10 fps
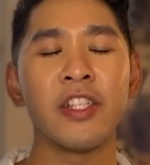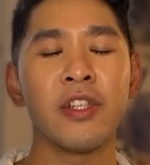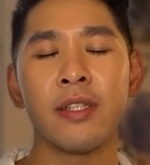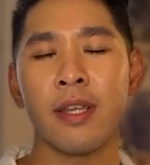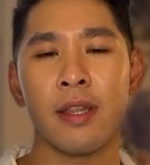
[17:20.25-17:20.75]
as
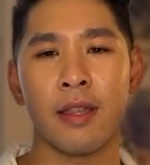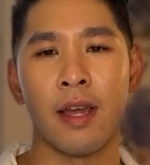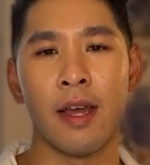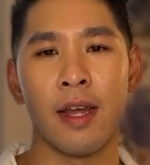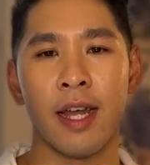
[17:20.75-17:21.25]
you said
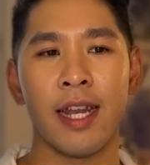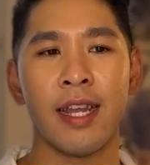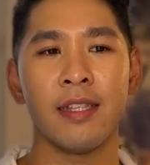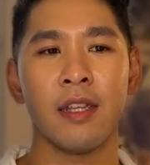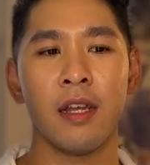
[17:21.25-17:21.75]
there, it
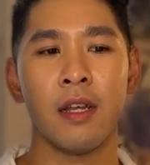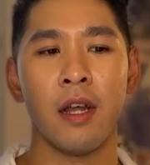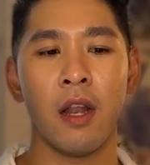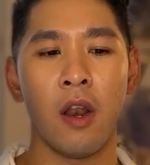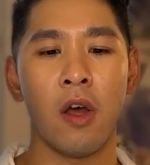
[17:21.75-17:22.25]
is
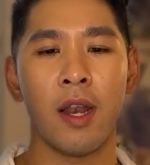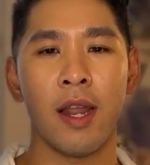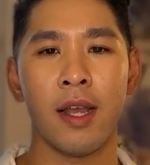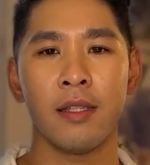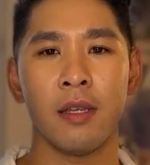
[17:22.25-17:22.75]
a lot
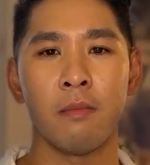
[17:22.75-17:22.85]
less